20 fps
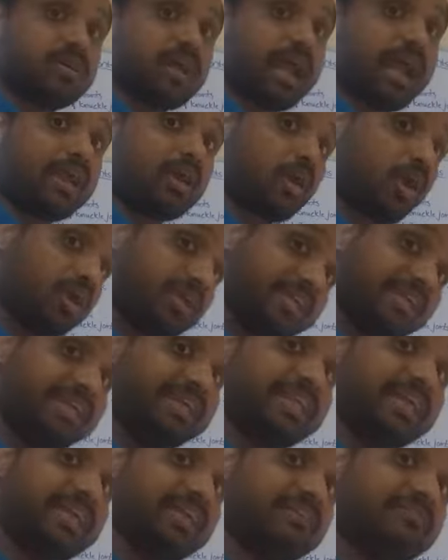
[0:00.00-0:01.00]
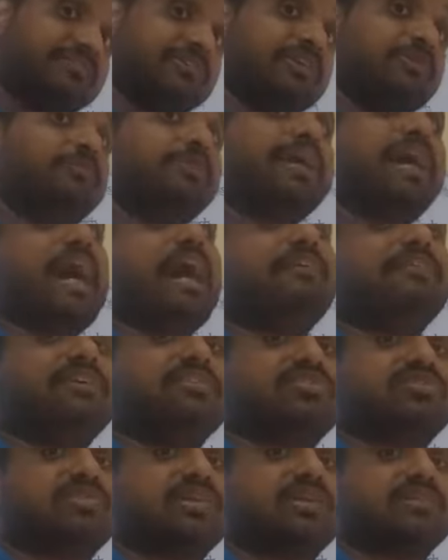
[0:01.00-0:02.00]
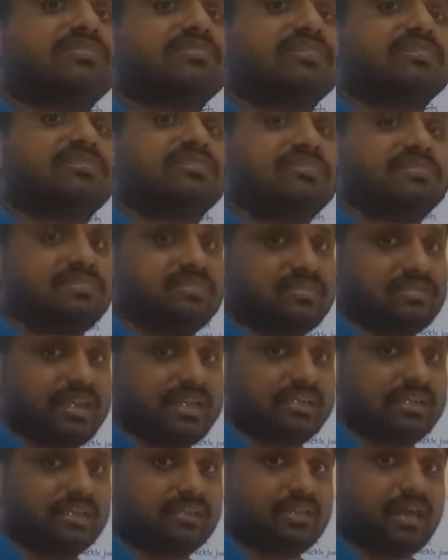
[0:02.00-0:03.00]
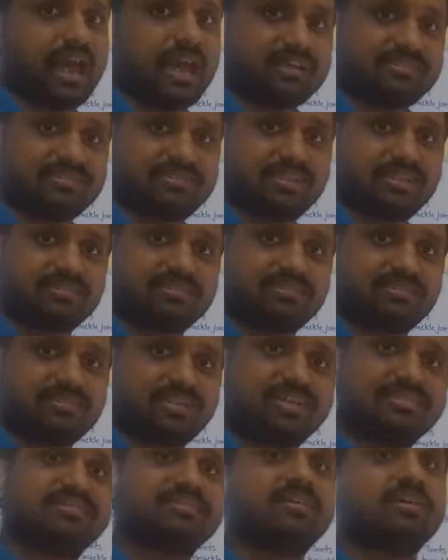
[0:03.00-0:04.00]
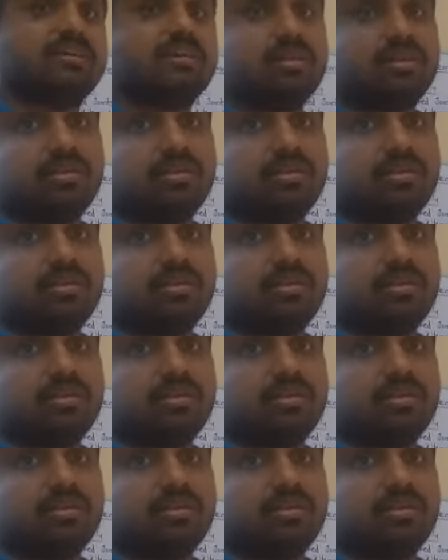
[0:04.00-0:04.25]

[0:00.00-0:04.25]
accordingly we'll be having stresses like that: axial stress,